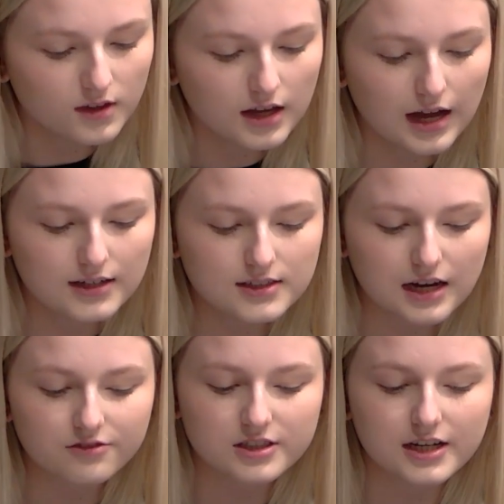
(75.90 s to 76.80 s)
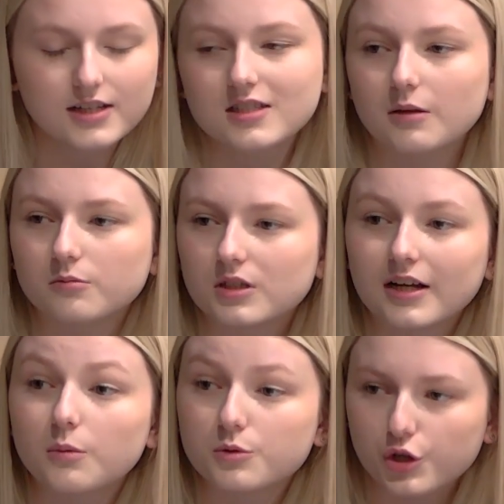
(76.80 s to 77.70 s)
and after taking time to
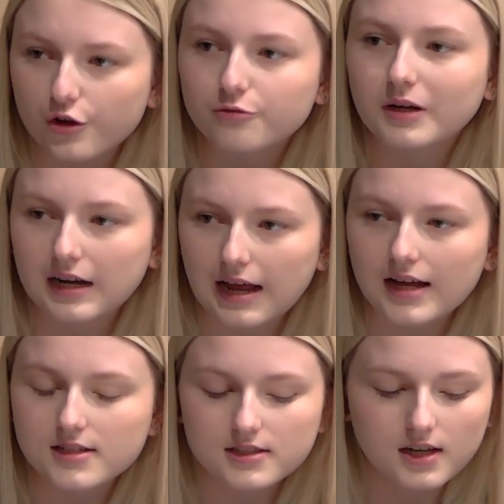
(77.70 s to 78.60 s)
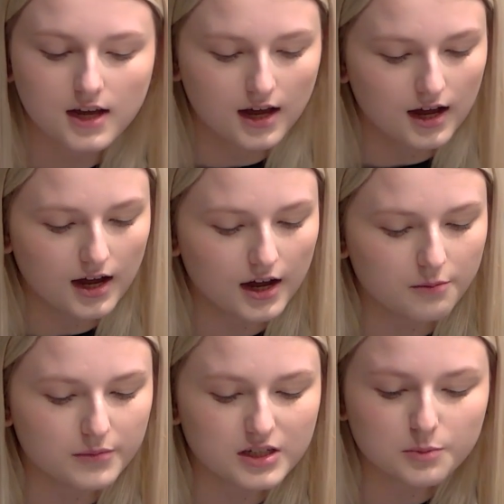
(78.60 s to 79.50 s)
observe my class,
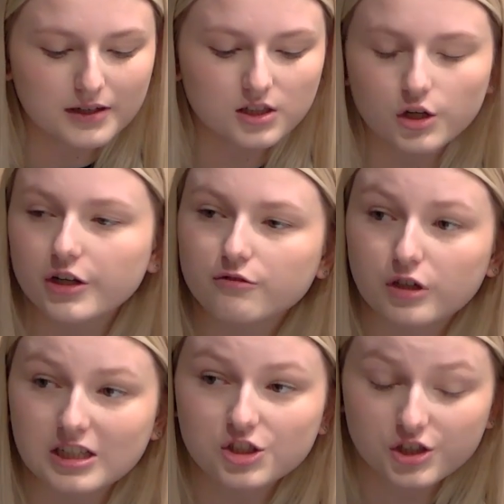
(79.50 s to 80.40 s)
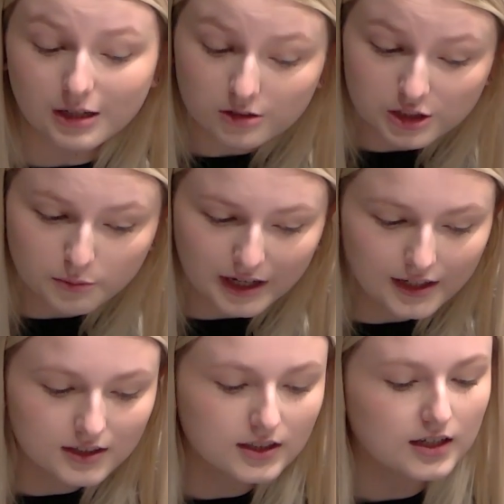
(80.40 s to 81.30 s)
independent learning really stood out to me,
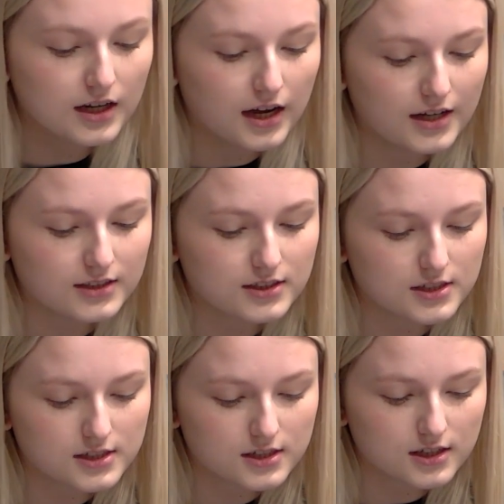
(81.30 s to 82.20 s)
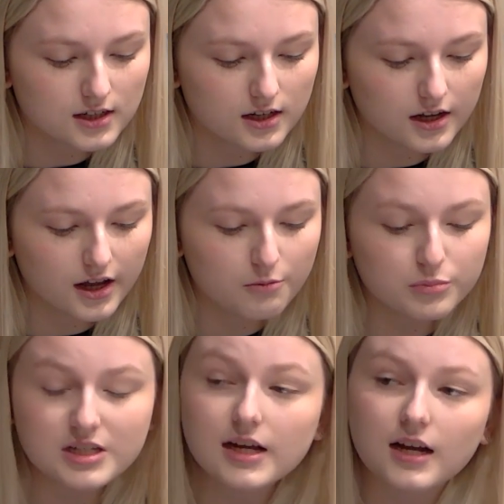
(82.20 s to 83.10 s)
and in
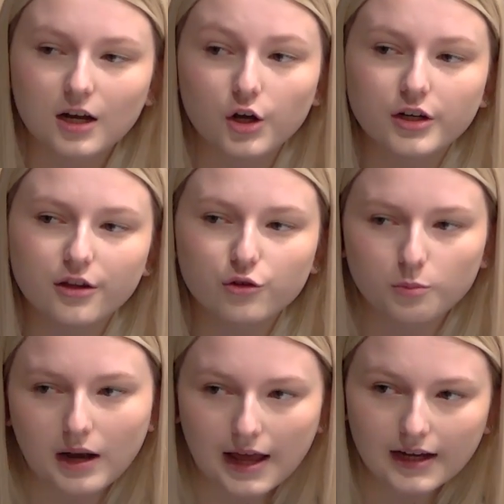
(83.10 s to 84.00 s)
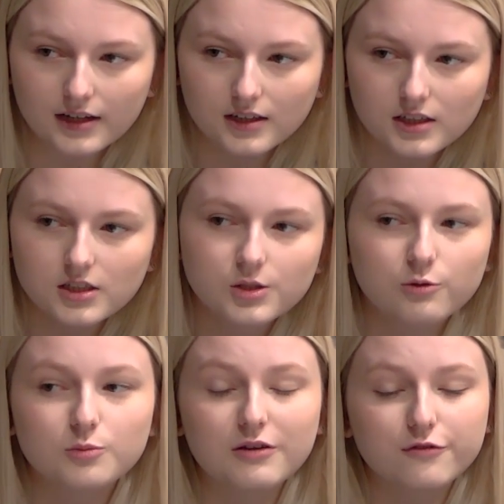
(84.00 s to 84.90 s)
particular learning through play. So it
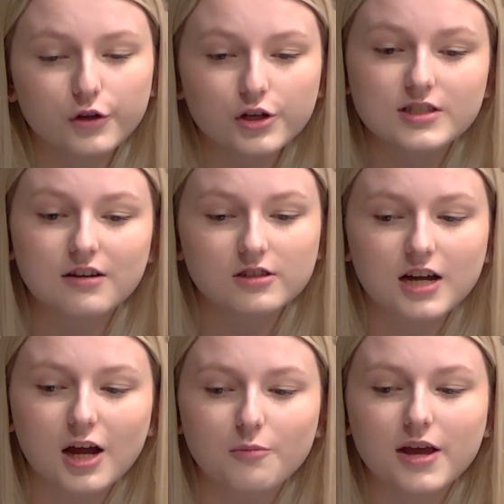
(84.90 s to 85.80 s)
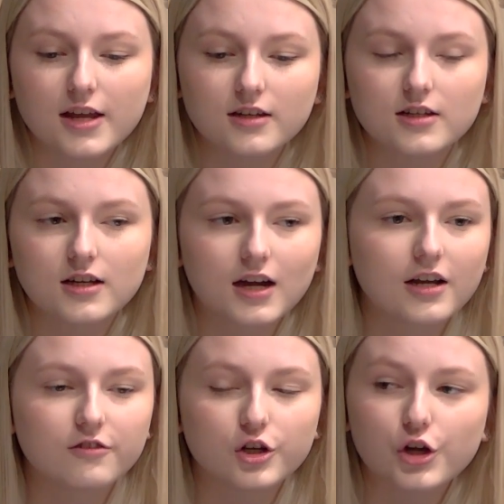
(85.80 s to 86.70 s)
was my first ever time in kind
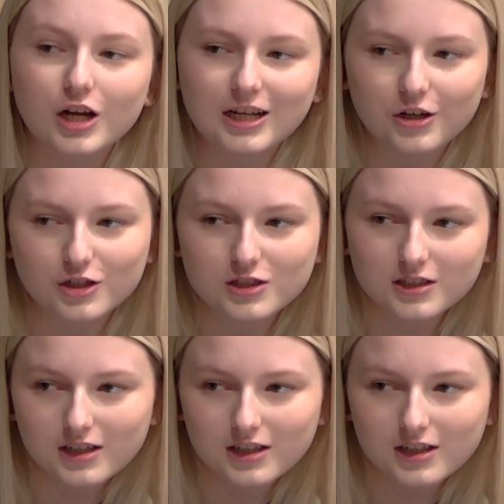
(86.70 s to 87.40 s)
of an early years